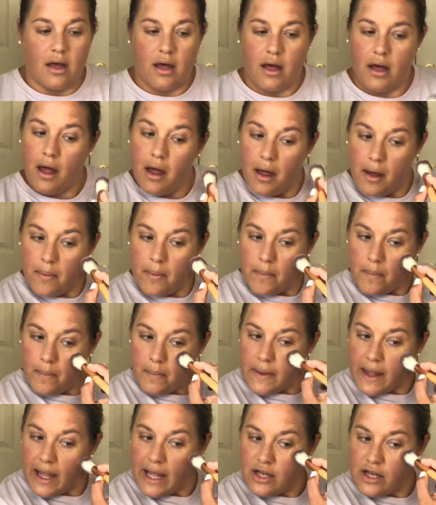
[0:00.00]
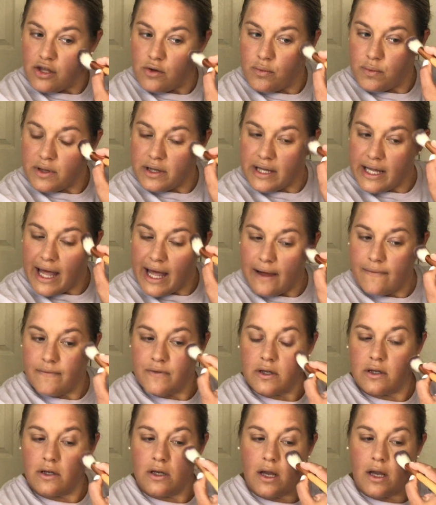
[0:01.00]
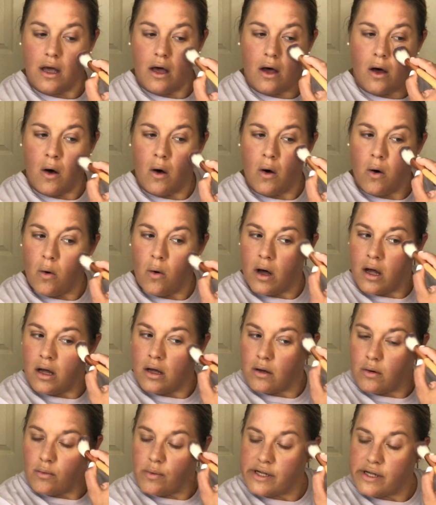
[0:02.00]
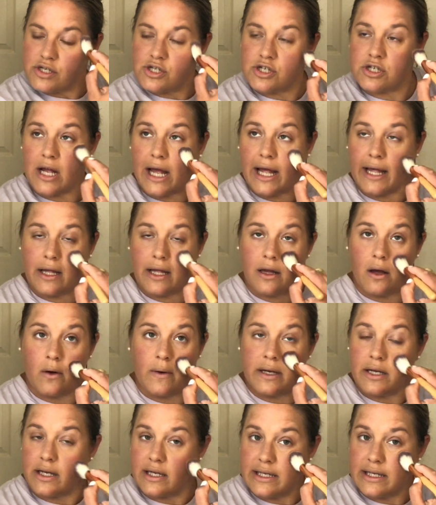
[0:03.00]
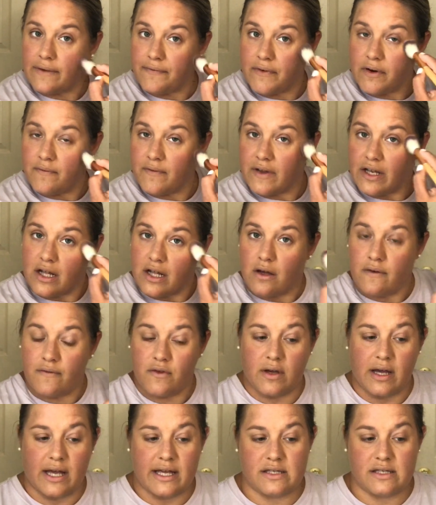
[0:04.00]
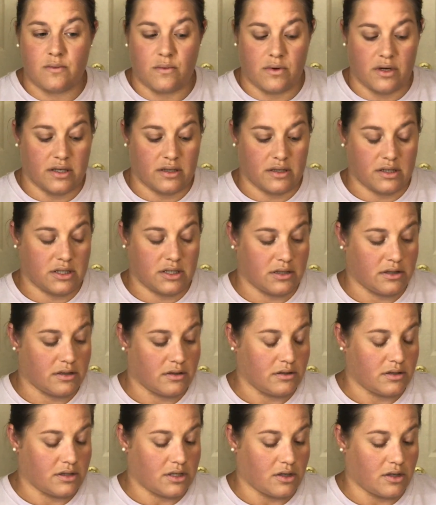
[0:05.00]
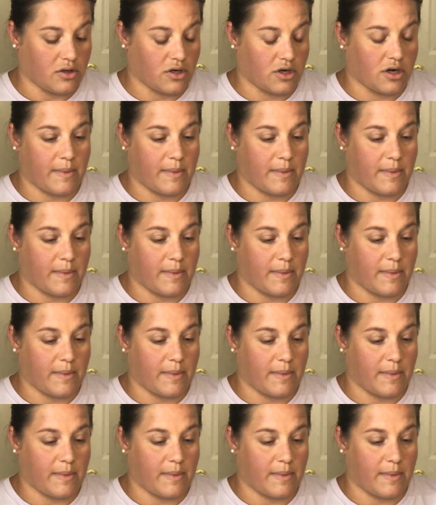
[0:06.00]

And you really have to know, which I can go in a different video if you guys want to learn